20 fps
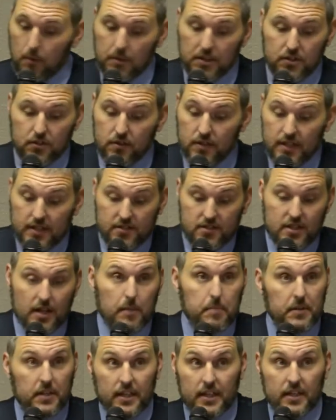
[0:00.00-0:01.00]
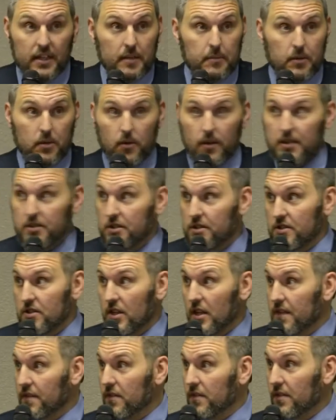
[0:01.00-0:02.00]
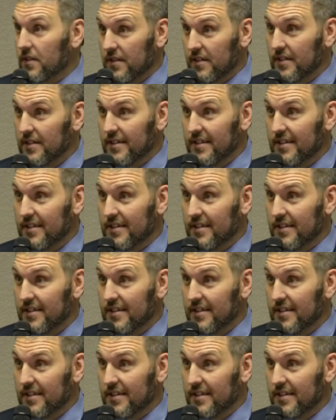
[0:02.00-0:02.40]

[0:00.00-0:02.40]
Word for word: we do need to stop illegal immigration. It's awful.